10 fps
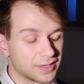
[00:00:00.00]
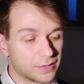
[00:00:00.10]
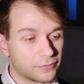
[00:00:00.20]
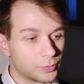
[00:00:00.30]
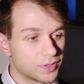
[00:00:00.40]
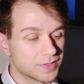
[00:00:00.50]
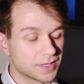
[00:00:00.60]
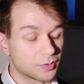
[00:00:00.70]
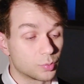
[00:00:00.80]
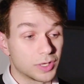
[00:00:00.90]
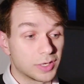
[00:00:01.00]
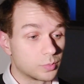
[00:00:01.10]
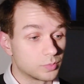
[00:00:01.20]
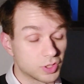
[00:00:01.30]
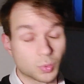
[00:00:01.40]
influence that it
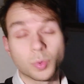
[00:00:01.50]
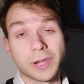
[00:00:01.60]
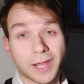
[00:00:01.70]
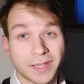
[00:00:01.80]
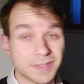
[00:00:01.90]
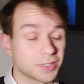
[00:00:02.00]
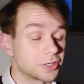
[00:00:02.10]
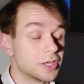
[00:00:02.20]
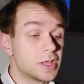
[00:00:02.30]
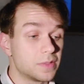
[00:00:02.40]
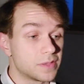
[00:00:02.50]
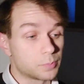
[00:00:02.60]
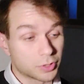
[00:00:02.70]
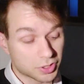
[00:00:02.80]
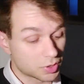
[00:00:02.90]
really just relies on. The
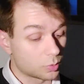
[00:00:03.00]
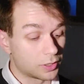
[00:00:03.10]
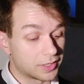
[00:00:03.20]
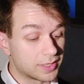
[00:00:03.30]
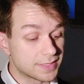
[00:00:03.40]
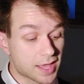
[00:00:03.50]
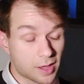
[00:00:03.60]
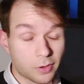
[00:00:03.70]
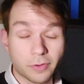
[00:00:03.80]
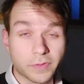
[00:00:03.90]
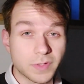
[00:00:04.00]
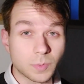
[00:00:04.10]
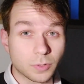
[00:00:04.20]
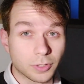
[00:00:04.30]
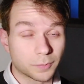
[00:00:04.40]
production quality is out of
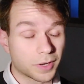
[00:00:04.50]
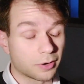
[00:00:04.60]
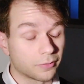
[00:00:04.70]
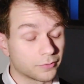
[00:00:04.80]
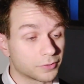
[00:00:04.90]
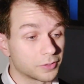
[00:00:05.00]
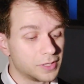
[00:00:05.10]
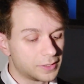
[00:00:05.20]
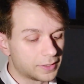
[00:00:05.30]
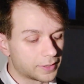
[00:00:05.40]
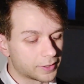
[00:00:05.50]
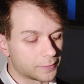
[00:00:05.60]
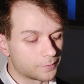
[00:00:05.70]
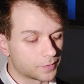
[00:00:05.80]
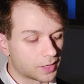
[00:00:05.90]
this world powerful.
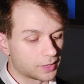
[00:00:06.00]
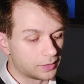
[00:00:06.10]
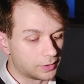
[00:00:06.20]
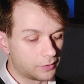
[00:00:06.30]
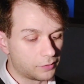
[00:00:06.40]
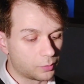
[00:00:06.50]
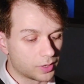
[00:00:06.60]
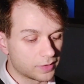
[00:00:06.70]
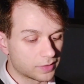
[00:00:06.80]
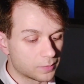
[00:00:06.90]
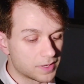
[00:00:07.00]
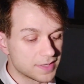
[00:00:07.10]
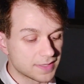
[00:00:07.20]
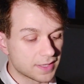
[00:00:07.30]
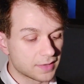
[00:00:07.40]
I love the way that the
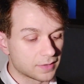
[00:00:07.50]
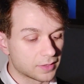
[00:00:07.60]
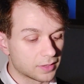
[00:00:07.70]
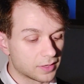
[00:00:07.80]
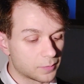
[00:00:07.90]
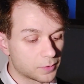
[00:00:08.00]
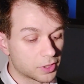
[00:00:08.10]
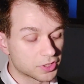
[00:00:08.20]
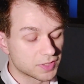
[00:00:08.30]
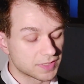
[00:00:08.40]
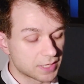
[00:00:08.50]
bass and the percussion